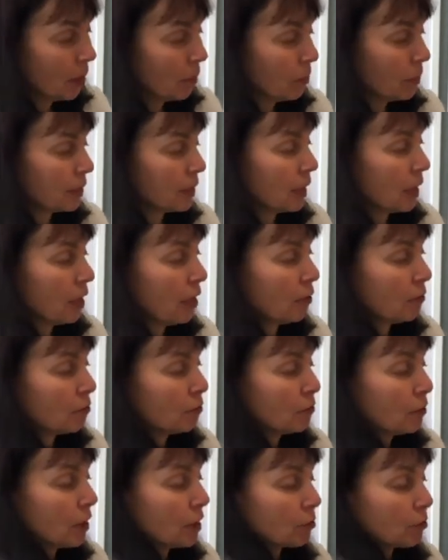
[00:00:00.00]
But if
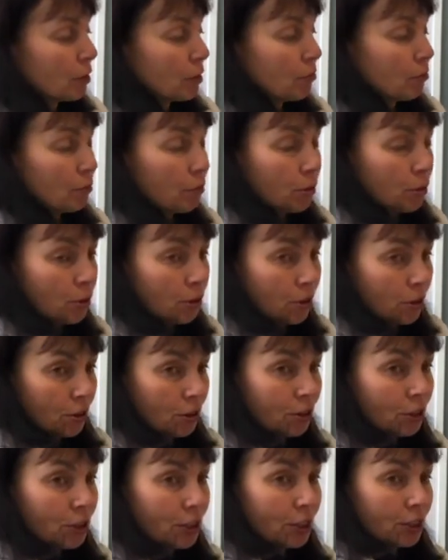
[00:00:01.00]
we
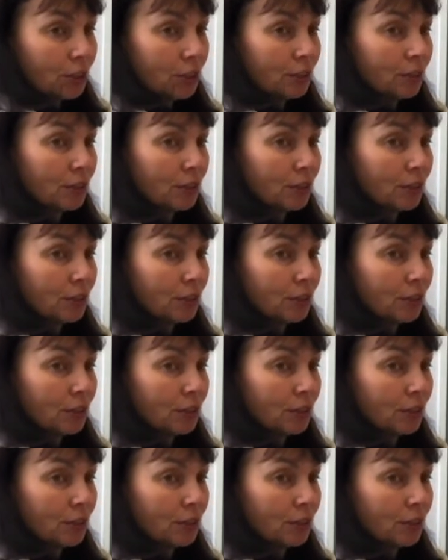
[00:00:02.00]
reverse,